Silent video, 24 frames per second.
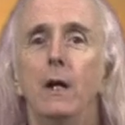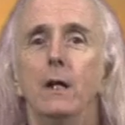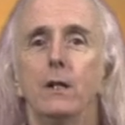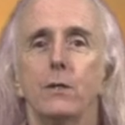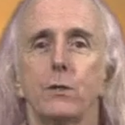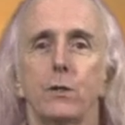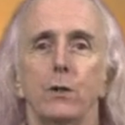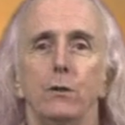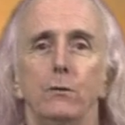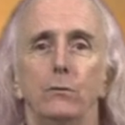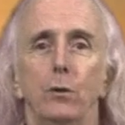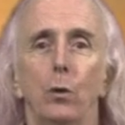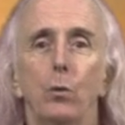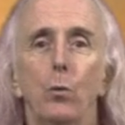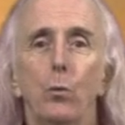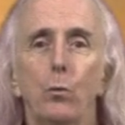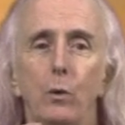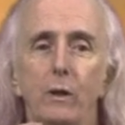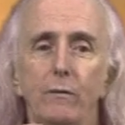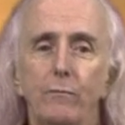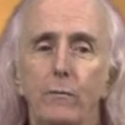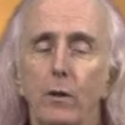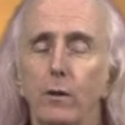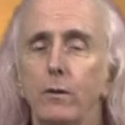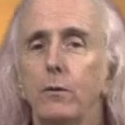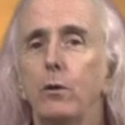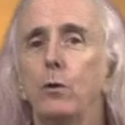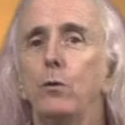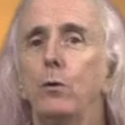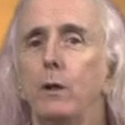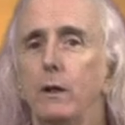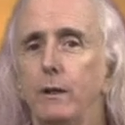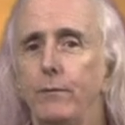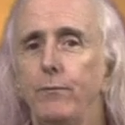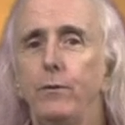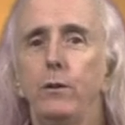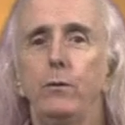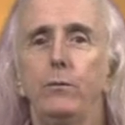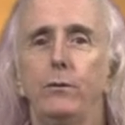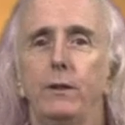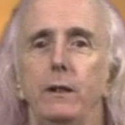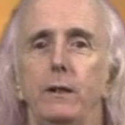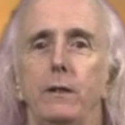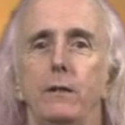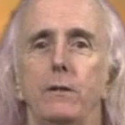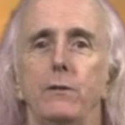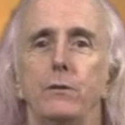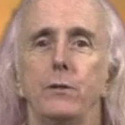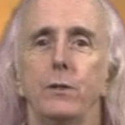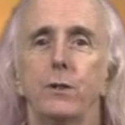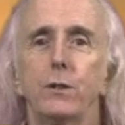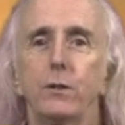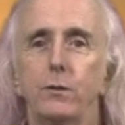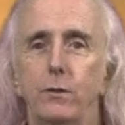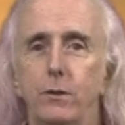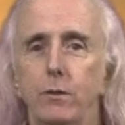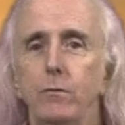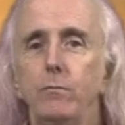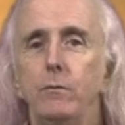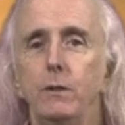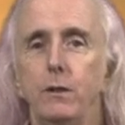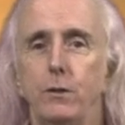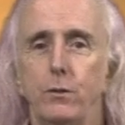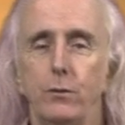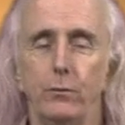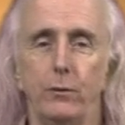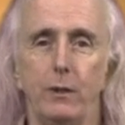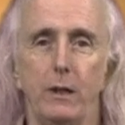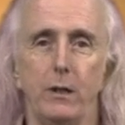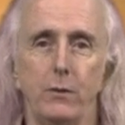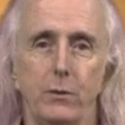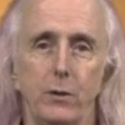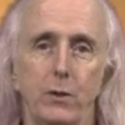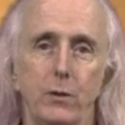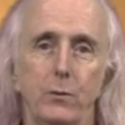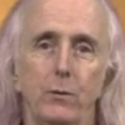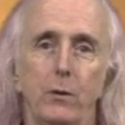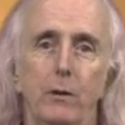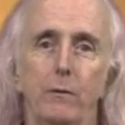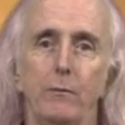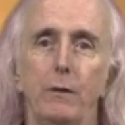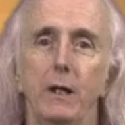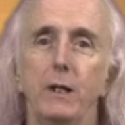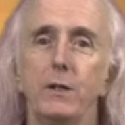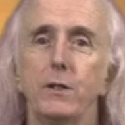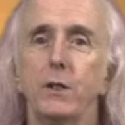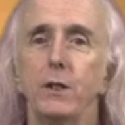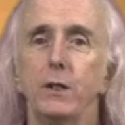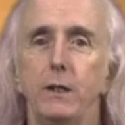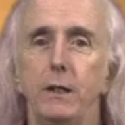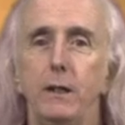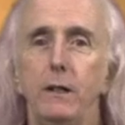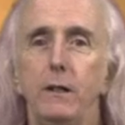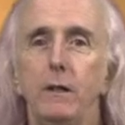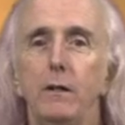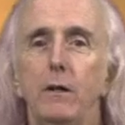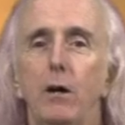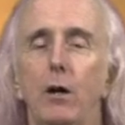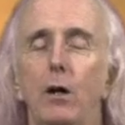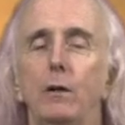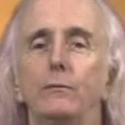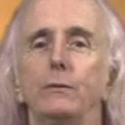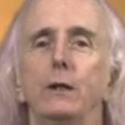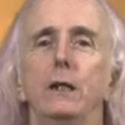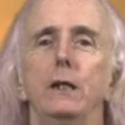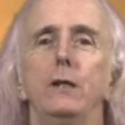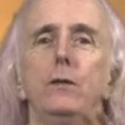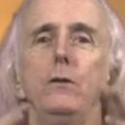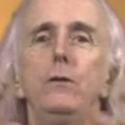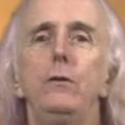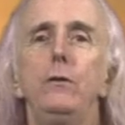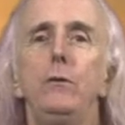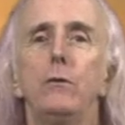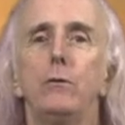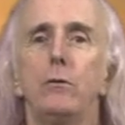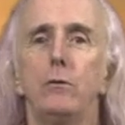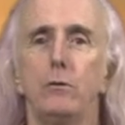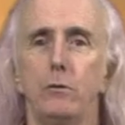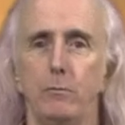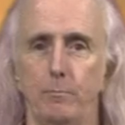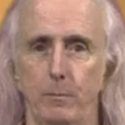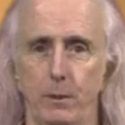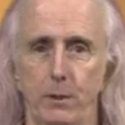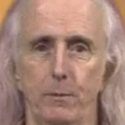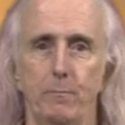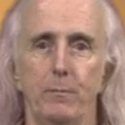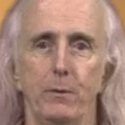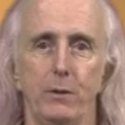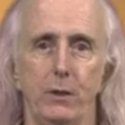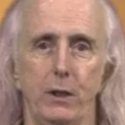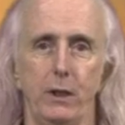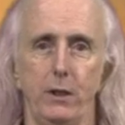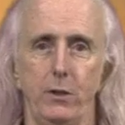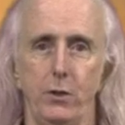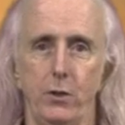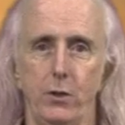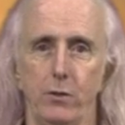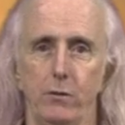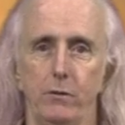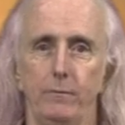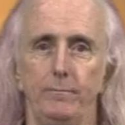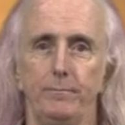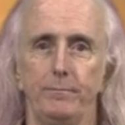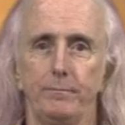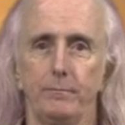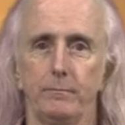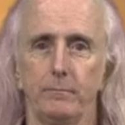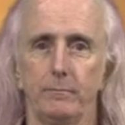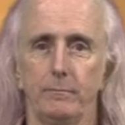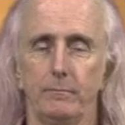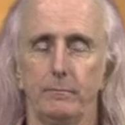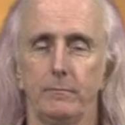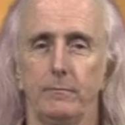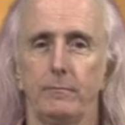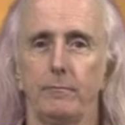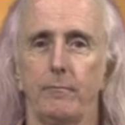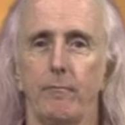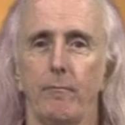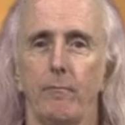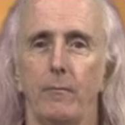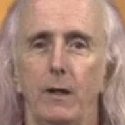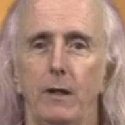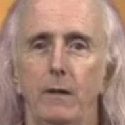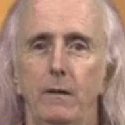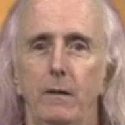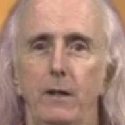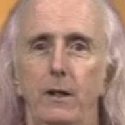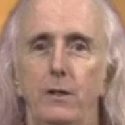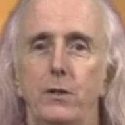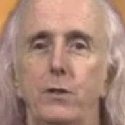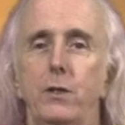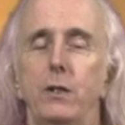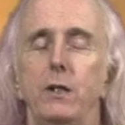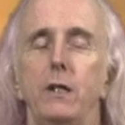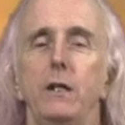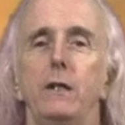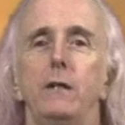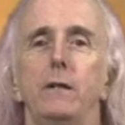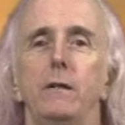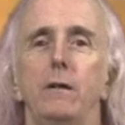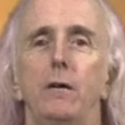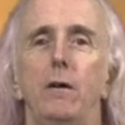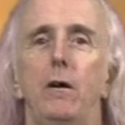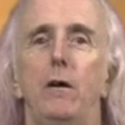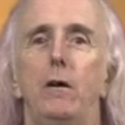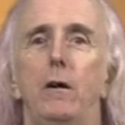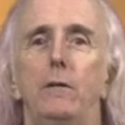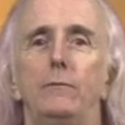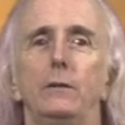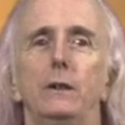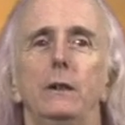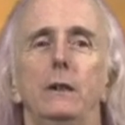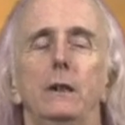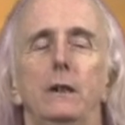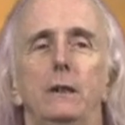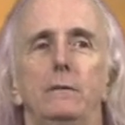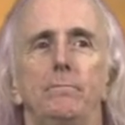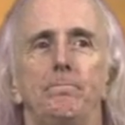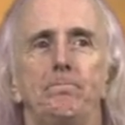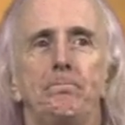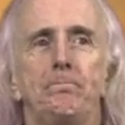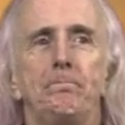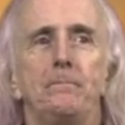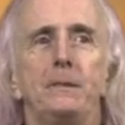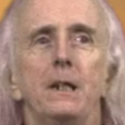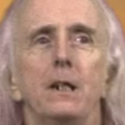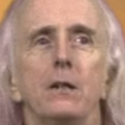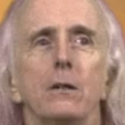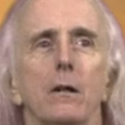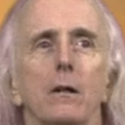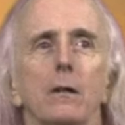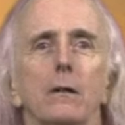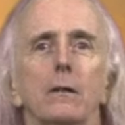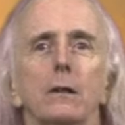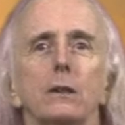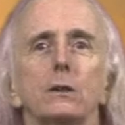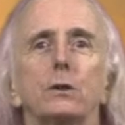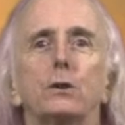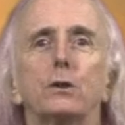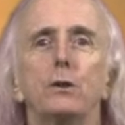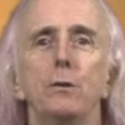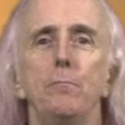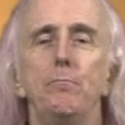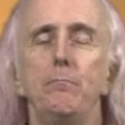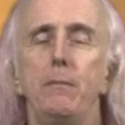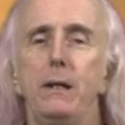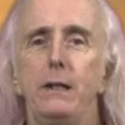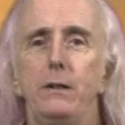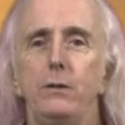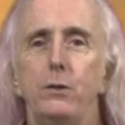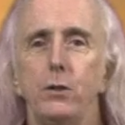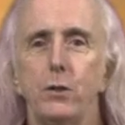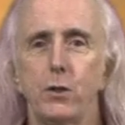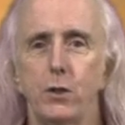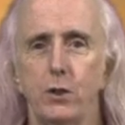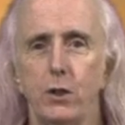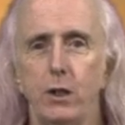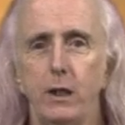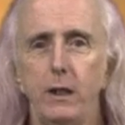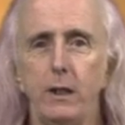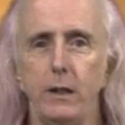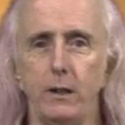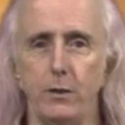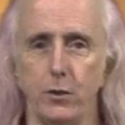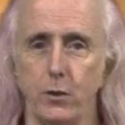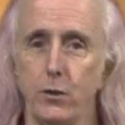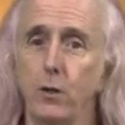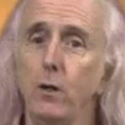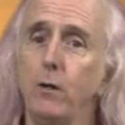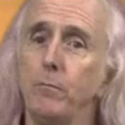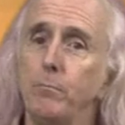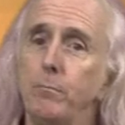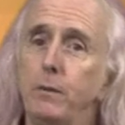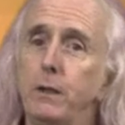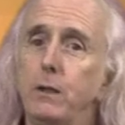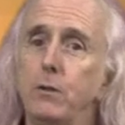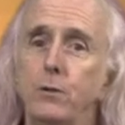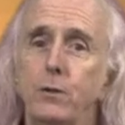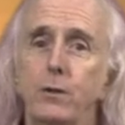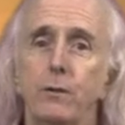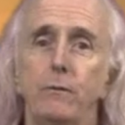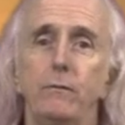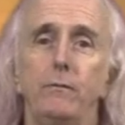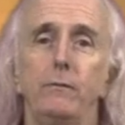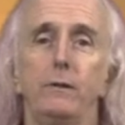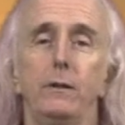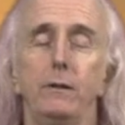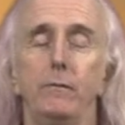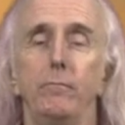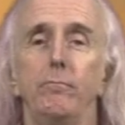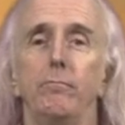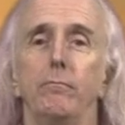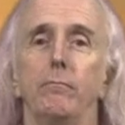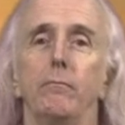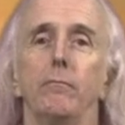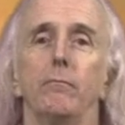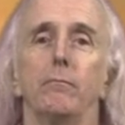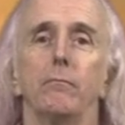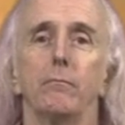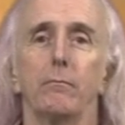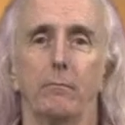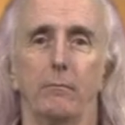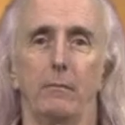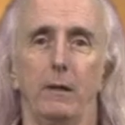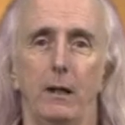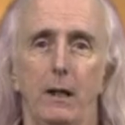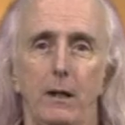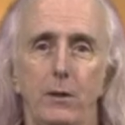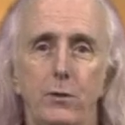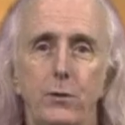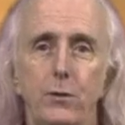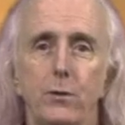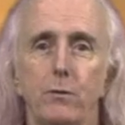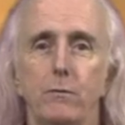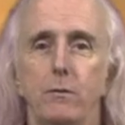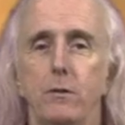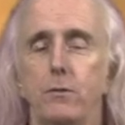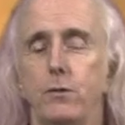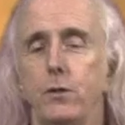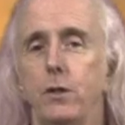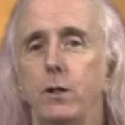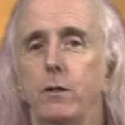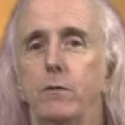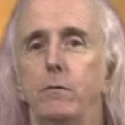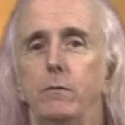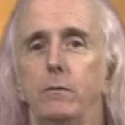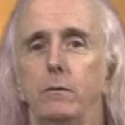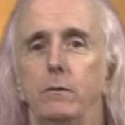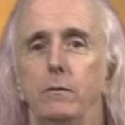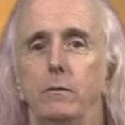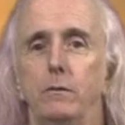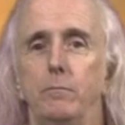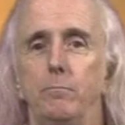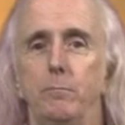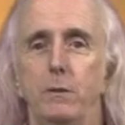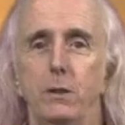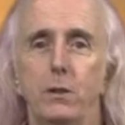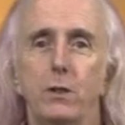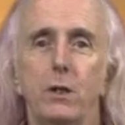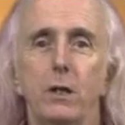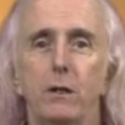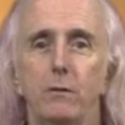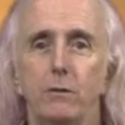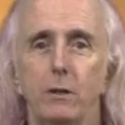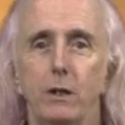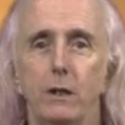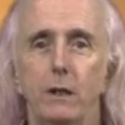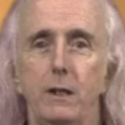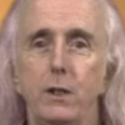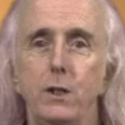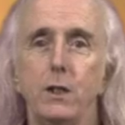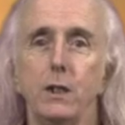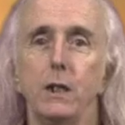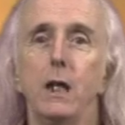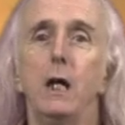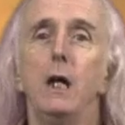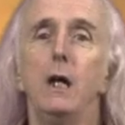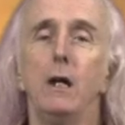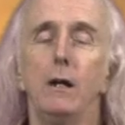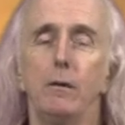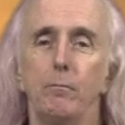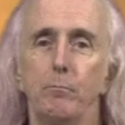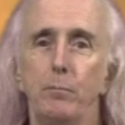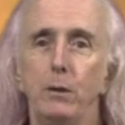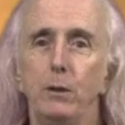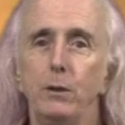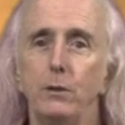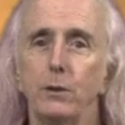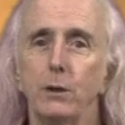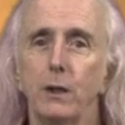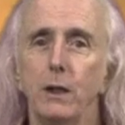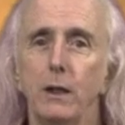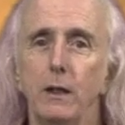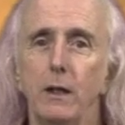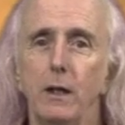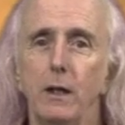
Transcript: So we've got quite a few things to do in 2012. It's a year of enormous potential. It's a year of tremendous change, not because of an um, astrological miscalculation, but